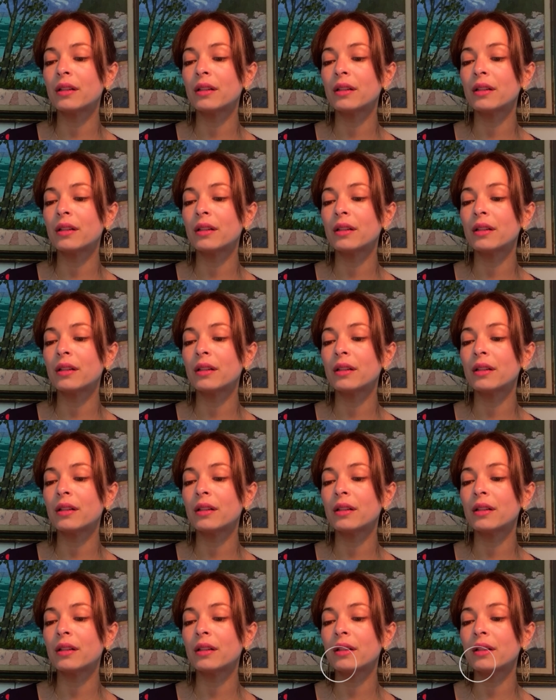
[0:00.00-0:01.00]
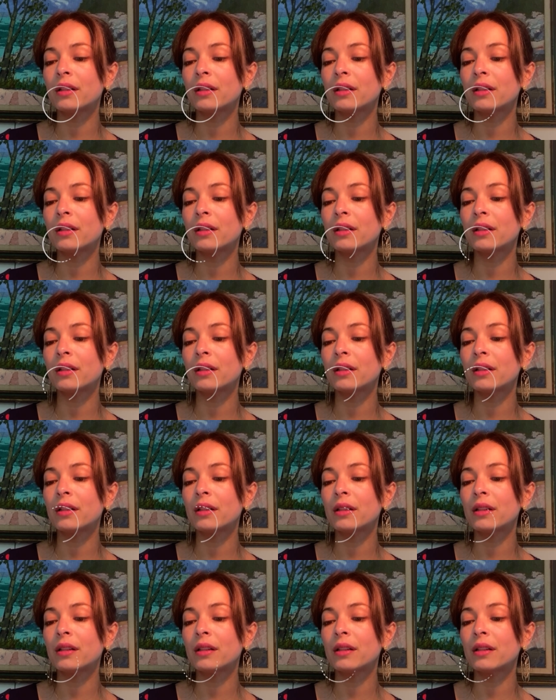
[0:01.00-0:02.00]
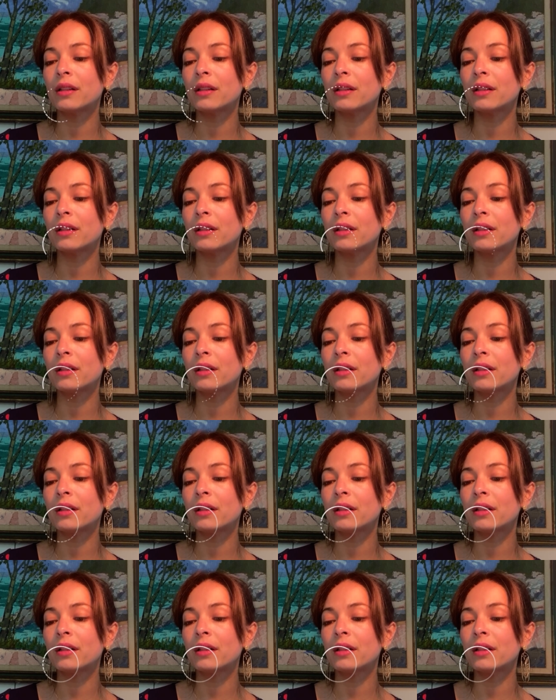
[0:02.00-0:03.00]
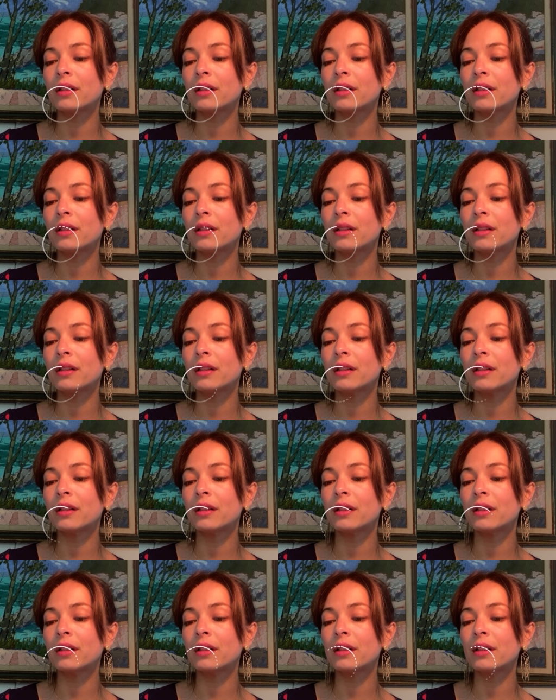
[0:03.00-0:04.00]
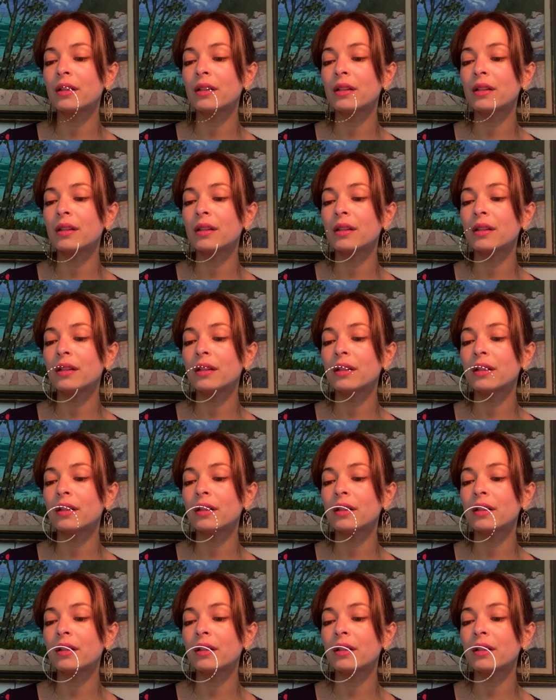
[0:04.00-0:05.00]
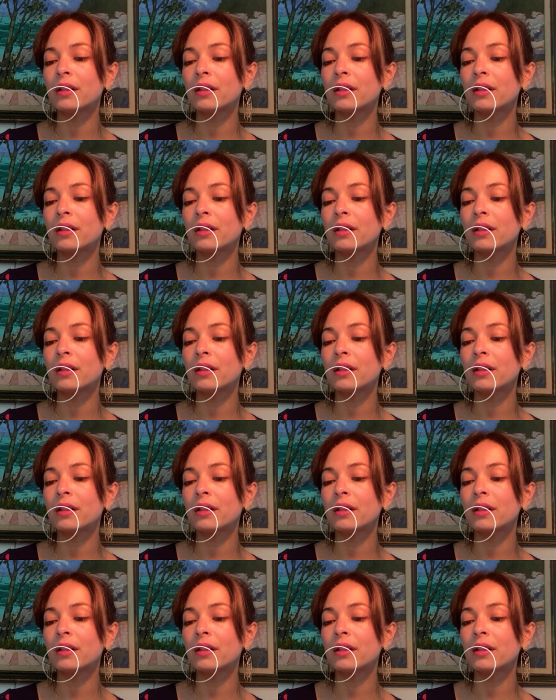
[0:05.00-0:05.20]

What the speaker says: (silence)